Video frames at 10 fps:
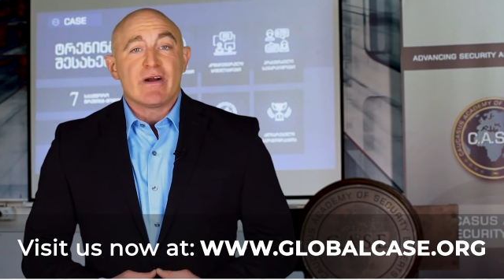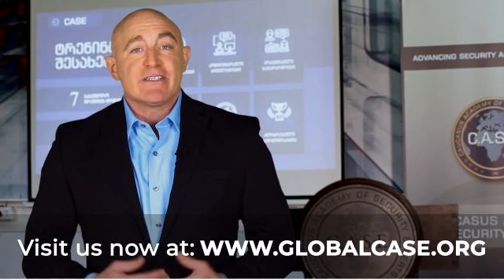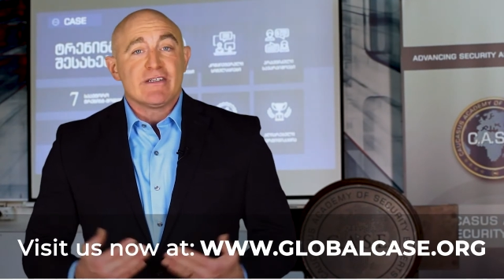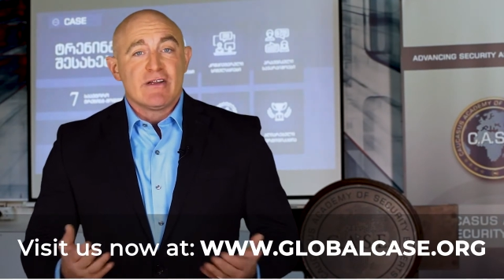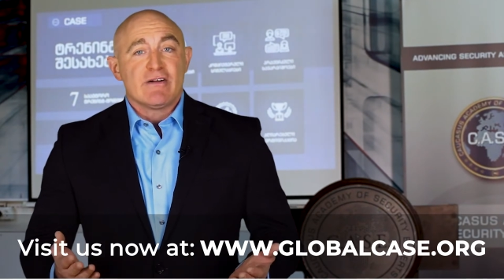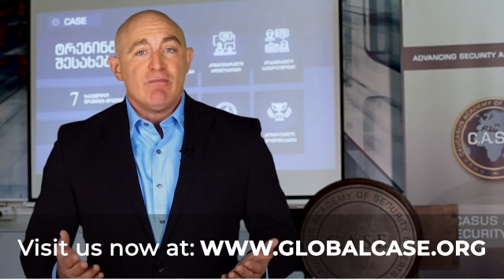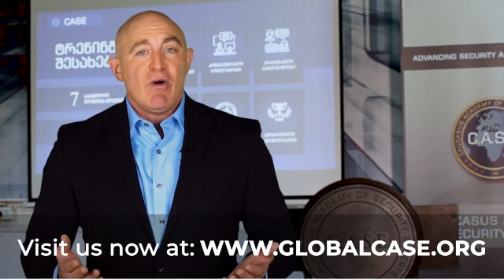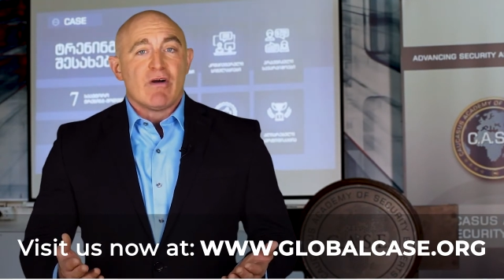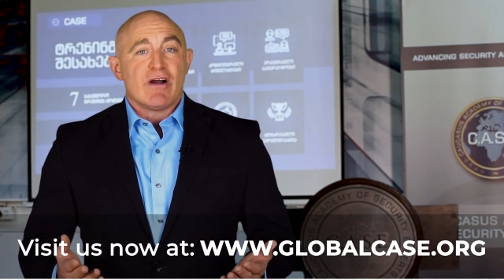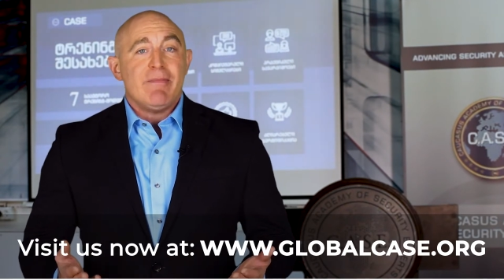to learn
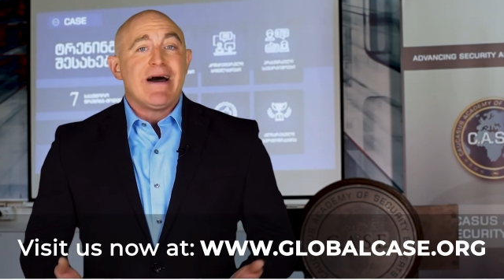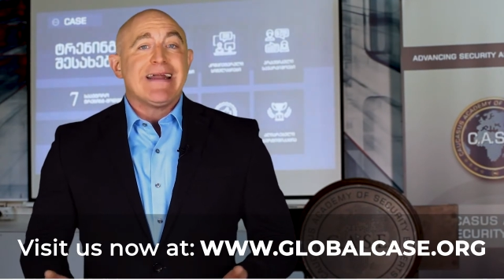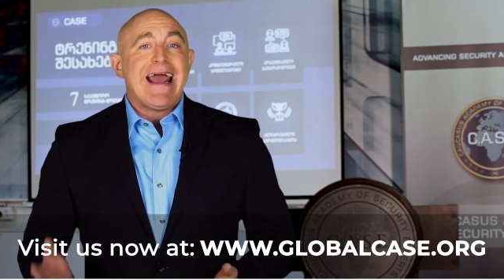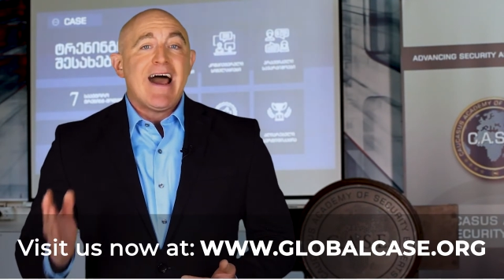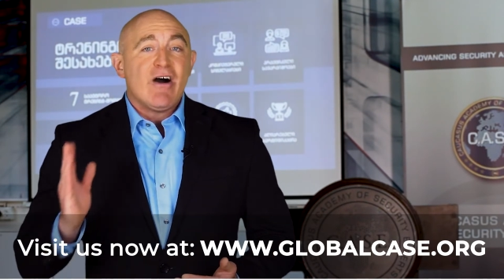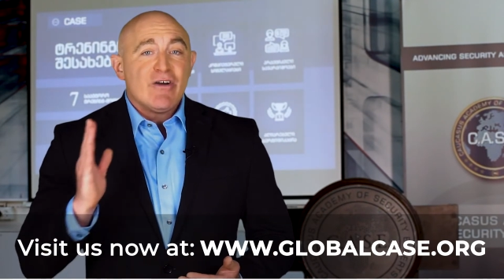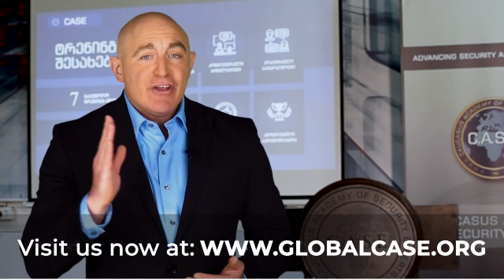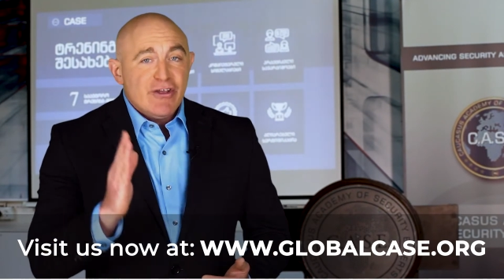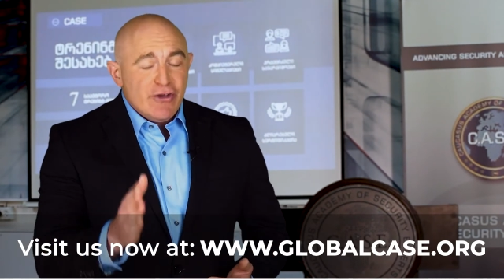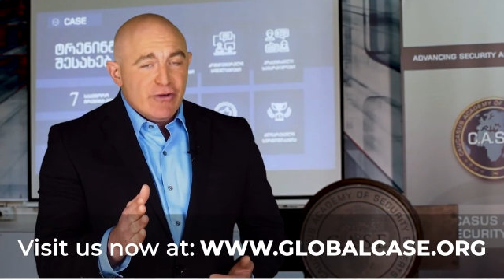more about how
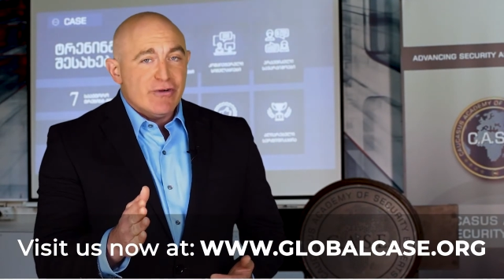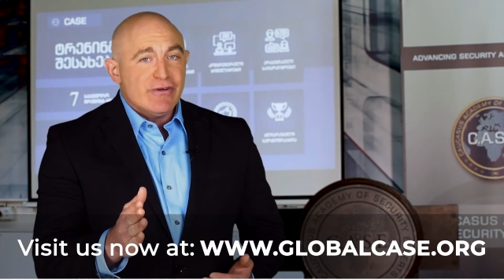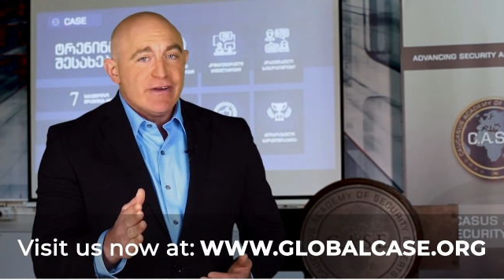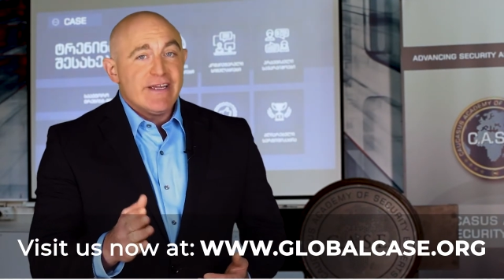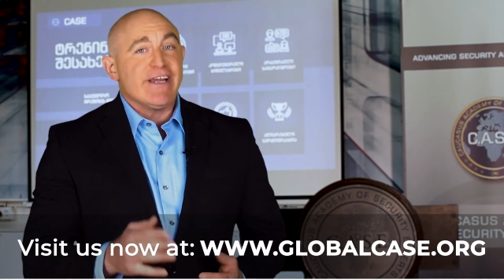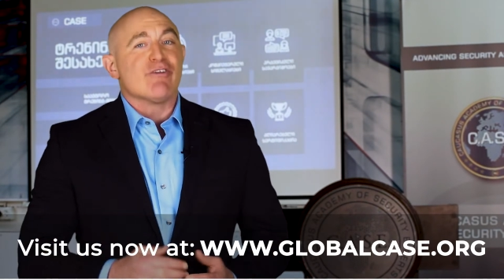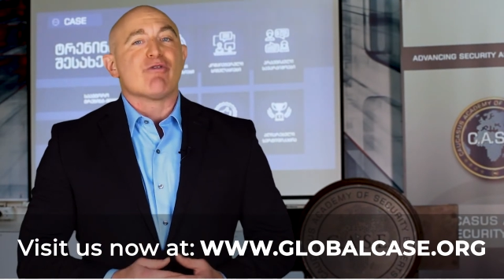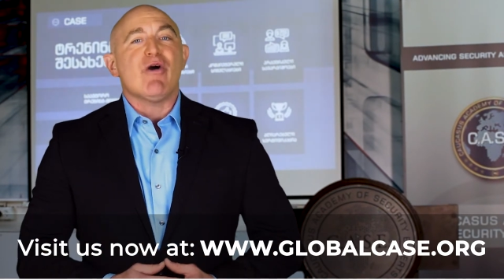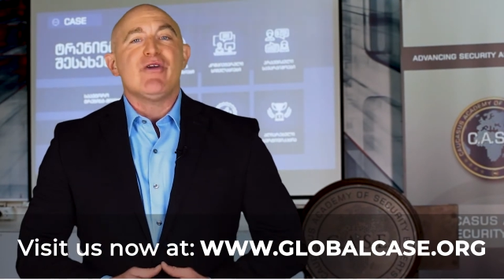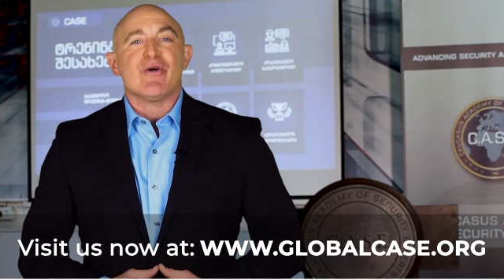you can
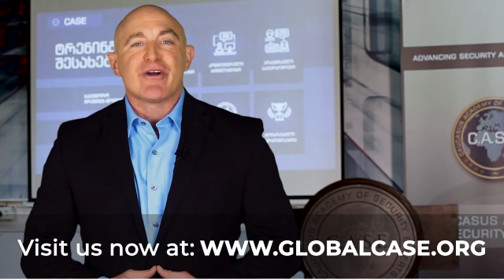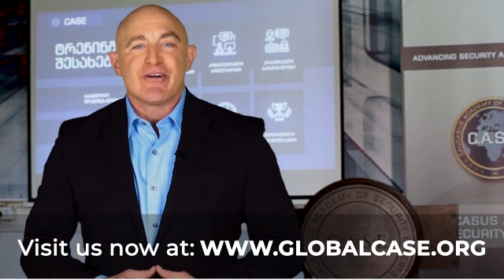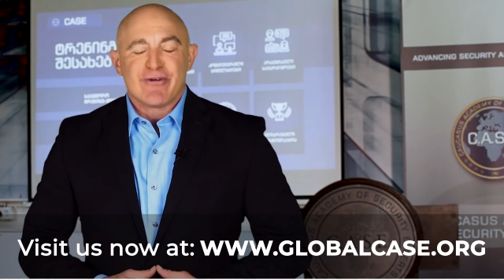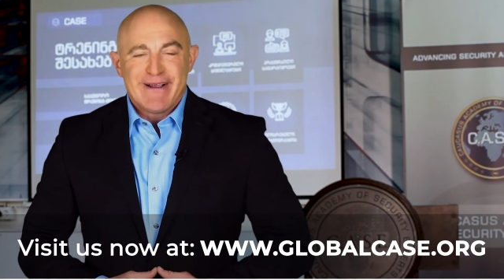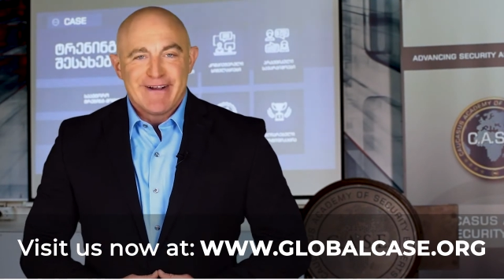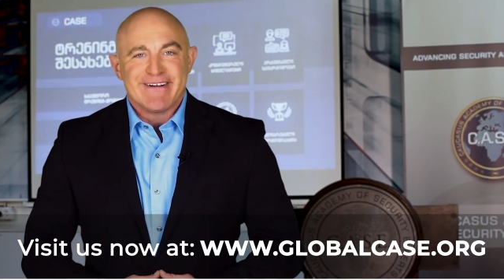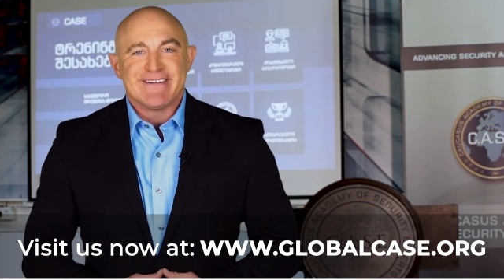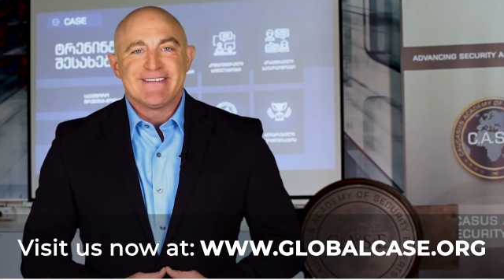grow your career.